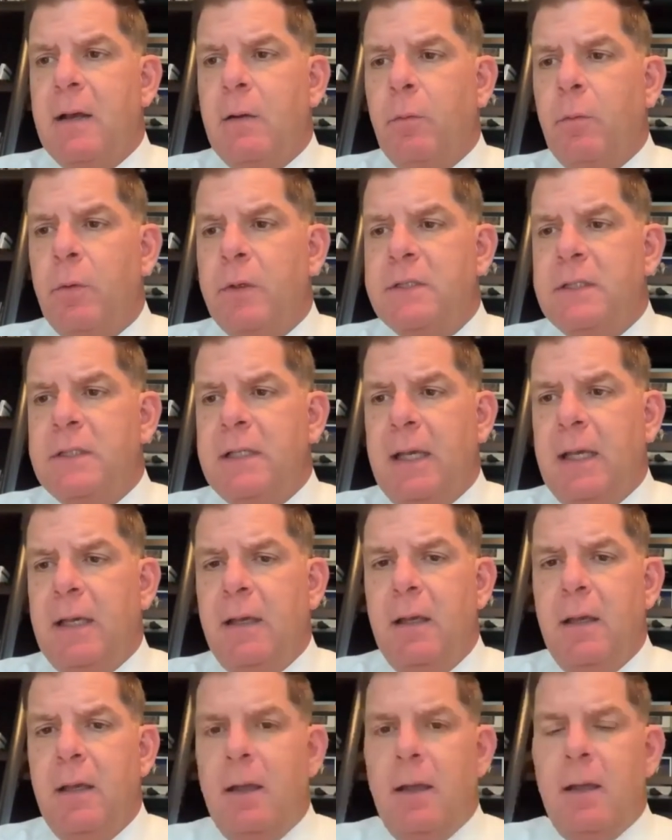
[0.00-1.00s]
We're seeing,
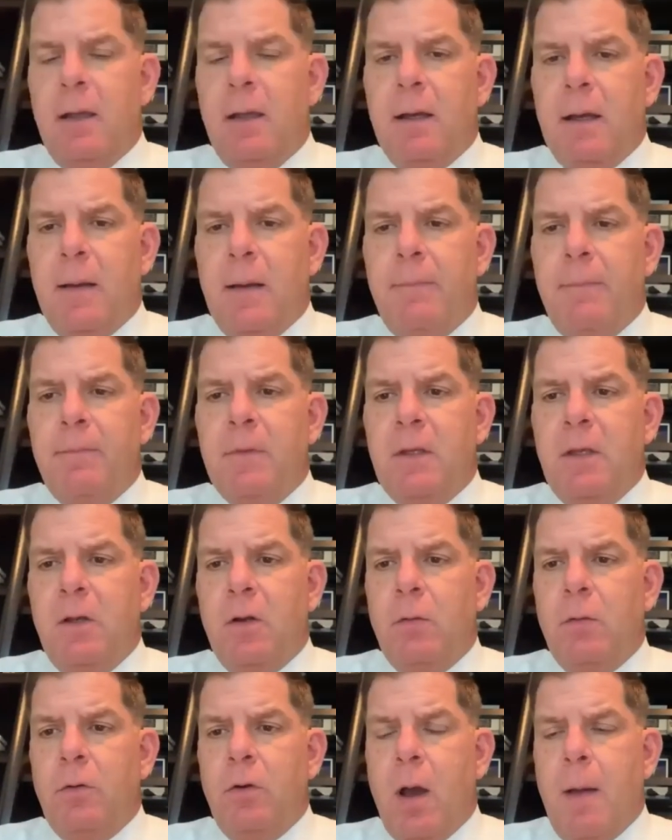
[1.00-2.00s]

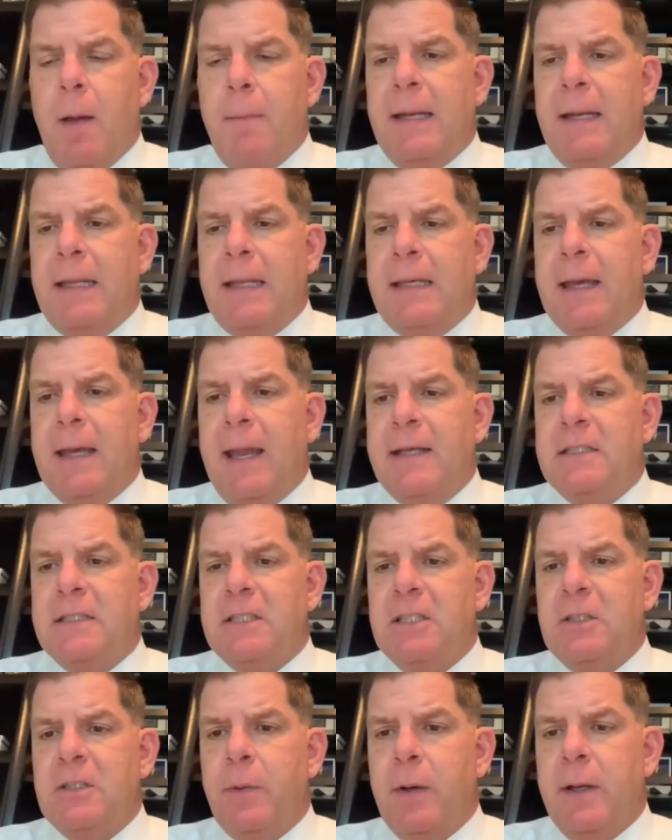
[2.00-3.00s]
not many
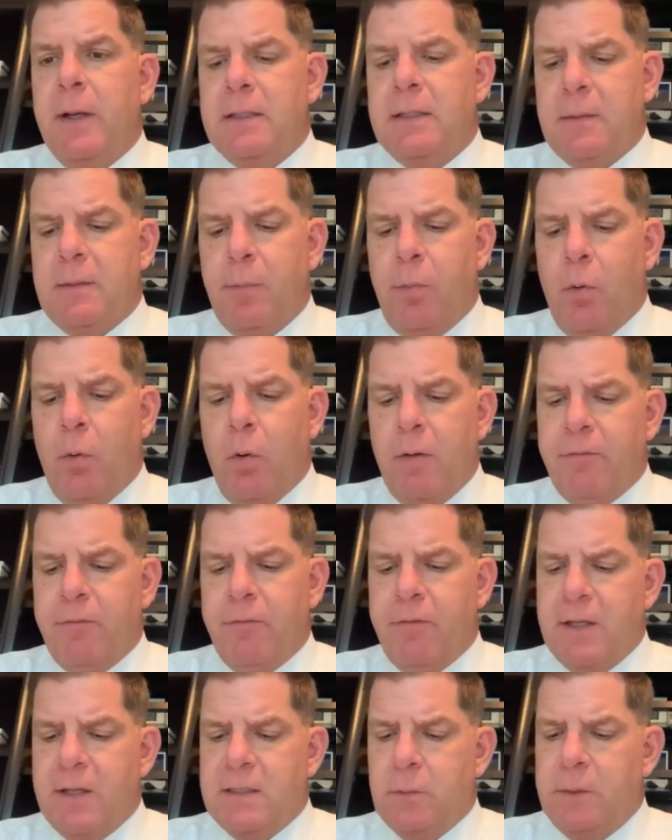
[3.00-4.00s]
cases, but it's important
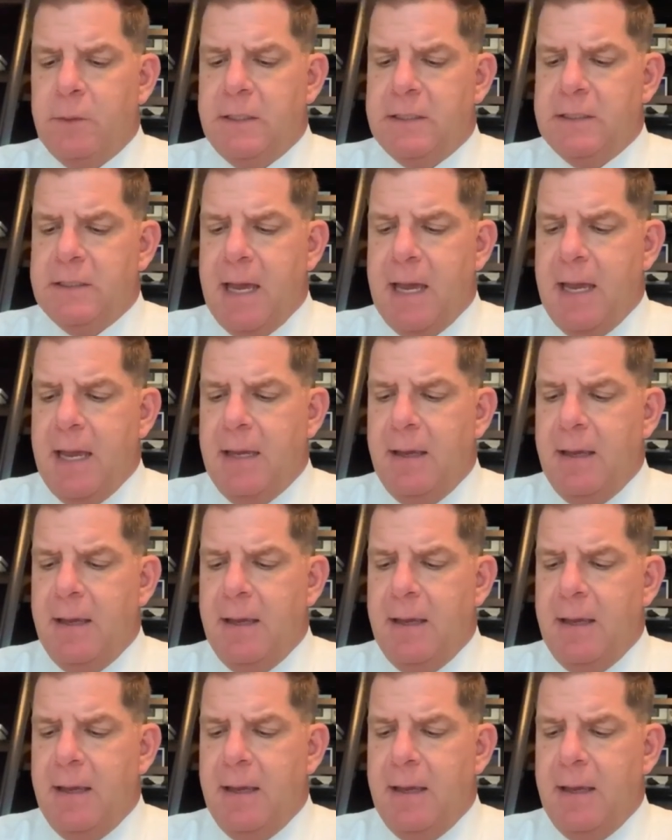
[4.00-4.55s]
for us that we stay